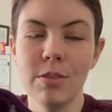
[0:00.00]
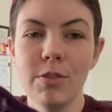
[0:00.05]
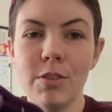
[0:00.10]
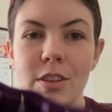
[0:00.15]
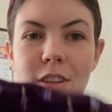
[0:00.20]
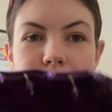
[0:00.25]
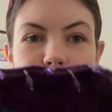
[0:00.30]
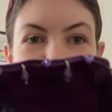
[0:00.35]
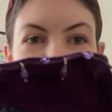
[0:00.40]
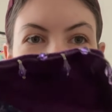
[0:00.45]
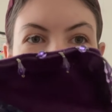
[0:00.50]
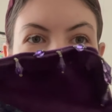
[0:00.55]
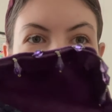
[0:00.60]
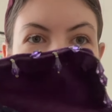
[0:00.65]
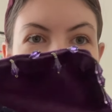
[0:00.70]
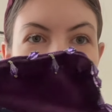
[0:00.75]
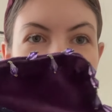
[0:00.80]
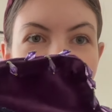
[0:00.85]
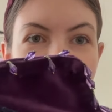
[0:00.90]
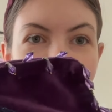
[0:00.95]
take a peek
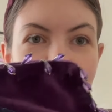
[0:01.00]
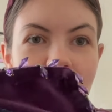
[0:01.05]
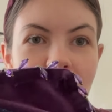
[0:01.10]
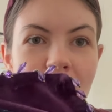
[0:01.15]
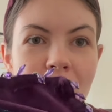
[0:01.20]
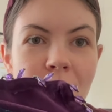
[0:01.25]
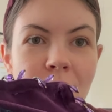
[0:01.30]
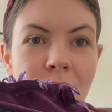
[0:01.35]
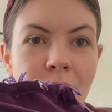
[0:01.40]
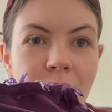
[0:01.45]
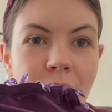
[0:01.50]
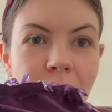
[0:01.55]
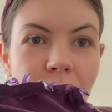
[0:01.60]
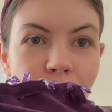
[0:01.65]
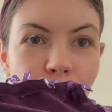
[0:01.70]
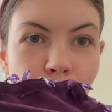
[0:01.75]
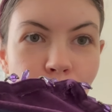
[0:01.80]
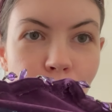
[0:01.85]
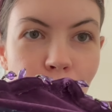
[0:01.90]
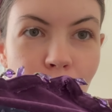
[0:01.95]
underneath. That
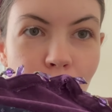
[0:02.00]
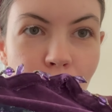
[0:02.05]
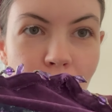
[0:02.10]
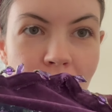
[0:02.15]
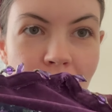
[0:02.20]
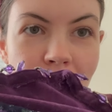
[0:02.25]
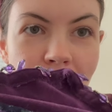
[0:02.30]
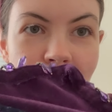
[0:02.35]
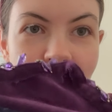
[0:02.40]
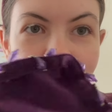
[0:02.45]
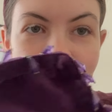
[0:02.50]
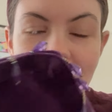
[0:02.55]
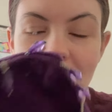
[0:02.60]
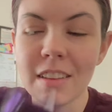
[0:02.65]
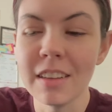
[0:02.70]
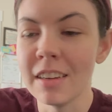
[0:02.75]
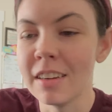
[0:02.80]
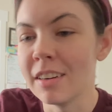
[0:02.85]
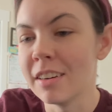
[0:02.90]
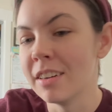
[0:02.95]
whole ribbon thing is
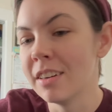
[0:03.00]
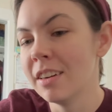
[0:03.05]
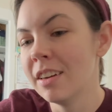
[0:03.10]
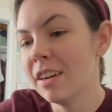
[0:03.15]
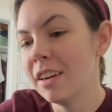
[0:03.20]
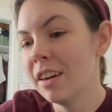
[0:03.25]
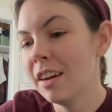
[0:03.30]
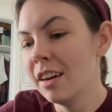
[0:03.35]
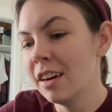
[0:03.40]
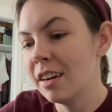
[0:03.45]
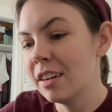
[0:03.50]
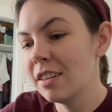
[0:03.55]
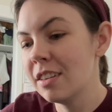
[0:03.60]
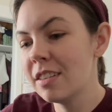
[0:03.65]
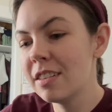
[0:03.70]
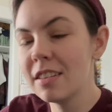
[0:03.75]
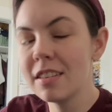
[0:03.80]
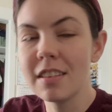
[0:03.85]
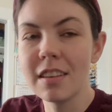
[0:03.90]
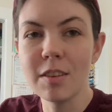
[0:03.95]
there
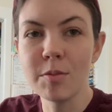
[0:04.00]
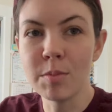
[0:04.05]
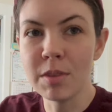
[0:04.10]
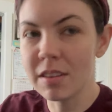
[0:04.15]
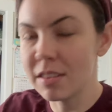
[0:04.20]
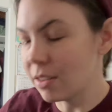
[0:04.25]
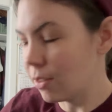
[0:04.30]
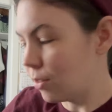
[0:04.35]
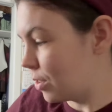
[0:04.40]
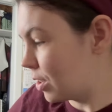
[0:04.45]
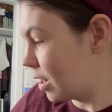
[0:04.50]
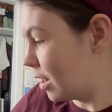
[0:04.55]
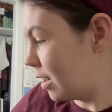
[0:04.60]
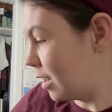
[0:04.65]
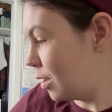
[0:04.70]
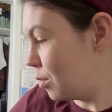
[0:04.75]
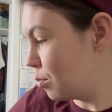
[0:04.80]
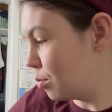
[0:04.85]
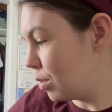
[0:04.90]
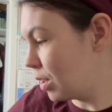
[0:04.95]
just to save myself
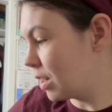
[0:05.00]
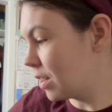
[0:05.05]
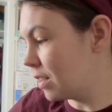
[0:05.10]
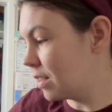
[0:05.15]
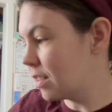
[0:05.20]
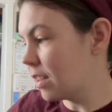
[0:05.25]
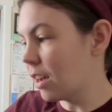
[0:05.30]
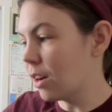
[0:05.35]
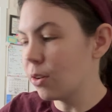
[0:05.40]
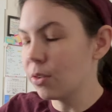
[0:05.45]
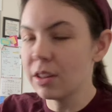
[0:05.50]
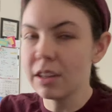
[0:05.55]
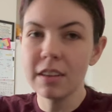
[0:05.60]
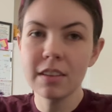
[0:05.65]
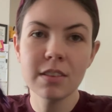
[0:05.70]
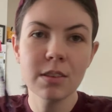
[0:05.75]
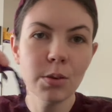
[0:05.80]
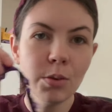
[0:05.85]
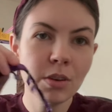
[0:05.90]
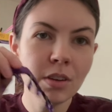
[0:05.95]
time, because how they
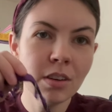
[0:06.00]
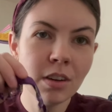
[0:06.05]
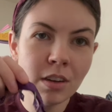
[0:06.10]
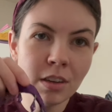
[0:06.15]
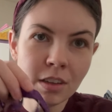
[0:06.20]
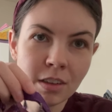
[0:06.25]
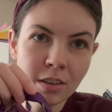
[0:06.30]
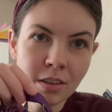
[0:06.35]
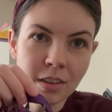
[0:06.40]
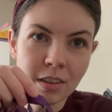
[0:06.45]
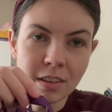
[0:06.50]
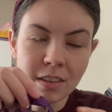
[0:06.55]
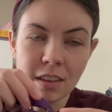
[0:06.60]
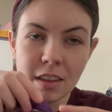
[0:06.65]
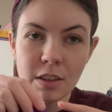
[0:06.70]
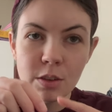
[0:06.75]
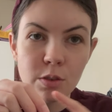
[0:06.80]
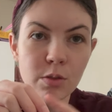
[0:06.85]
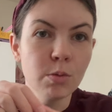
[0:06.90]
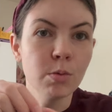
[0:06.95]
sewed it on here is they
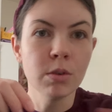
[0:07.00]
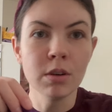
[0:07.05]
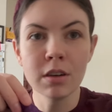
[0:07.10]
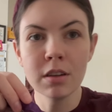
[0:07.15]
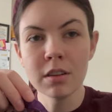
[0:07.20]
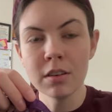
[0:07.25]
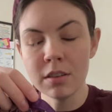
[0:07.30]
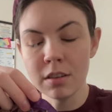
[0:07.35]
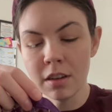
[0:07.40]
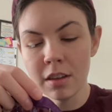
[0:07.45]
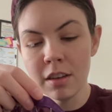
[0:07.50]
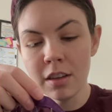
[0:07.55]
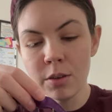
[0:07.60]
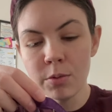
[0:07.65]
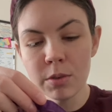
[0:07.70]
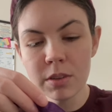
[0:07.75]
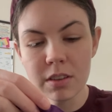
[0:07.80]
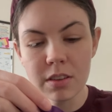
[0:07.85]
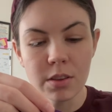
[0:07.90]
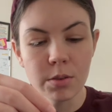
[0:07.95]
used one
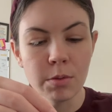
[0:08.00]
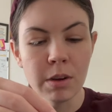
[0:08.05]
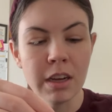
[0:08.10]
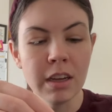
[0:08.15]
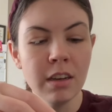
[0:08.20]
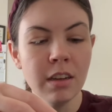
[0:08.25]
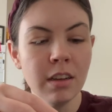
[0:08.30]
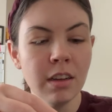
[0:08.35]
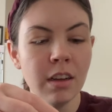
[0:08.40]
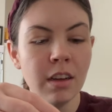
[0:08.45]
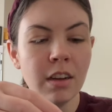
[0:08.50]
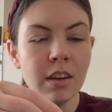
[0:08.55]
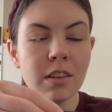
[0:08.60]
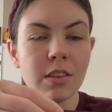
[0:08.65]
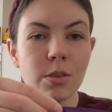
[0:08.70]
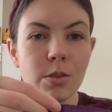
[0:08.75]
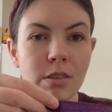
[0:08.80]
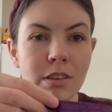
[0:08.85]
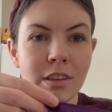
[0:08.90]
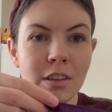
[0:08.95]
continuous thread.
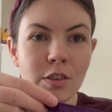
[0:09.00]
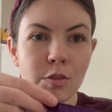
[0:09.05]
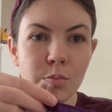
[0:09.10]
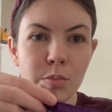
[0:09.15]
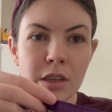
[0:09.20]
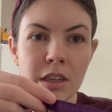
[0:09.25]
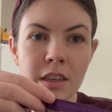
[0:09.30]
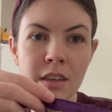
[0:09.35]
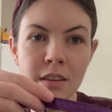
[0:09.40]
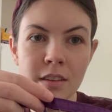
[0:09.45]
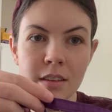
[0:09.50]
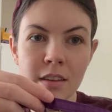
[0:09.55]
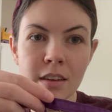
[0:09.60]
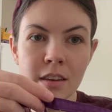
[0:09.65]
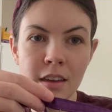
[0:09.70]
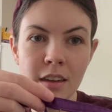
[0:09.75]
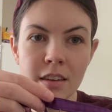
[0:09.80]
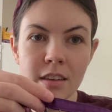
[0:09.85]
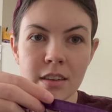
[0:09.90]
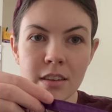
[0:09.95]
So each bead is
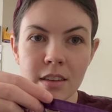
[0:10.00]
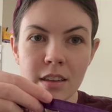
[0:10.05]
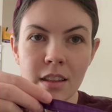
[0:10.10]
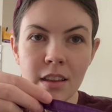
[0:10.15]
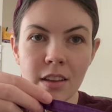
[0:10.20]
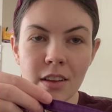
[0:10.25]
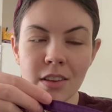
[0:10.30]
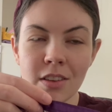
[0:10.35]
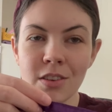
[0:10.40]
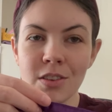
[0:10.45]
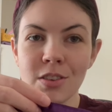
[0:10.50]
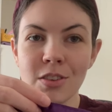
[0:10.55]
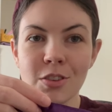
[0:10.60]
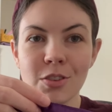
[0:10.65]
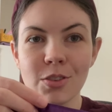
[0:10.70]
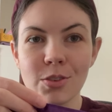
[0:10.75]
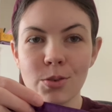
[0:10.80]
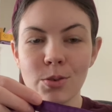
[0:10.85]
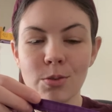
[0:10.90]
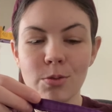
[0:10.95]
connected to the others.
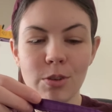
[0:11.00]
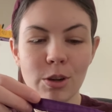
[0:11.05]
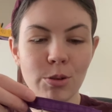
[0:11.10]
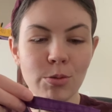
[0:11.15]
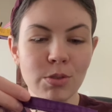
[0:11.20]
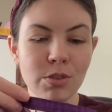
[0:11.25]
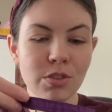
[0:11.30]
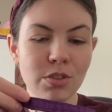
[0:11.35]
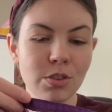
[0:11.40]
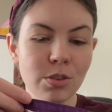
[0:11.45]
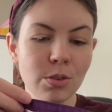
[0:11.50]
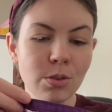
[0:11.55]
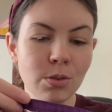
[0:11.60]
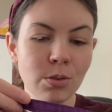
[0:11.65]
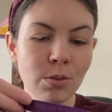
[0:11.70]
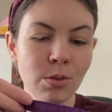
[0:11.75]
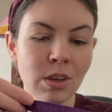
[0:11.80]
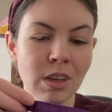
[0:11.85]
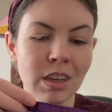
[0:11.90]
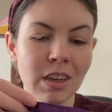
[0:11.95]
So if I was
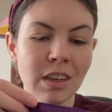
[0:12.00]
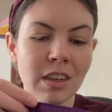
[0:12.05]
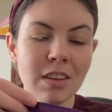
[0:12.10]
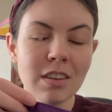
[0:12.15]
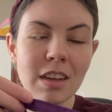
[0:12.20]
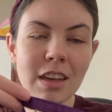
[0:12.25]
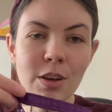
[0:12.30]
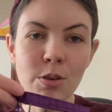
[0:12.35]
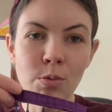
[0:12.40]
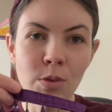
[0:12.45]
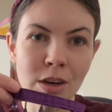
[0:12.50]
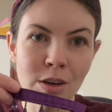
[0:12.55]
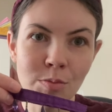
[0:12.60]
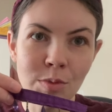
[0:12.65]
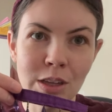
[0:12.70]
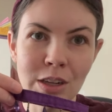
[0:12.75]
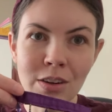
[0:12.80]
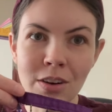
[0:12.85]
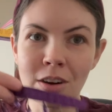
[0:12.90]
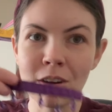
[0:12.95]
to take one
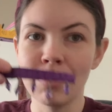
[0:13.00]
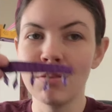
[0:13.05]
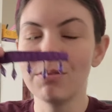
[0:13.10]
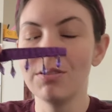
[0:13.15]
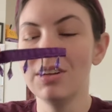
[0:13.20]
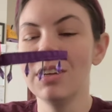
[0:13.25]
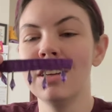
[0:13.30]
bead off,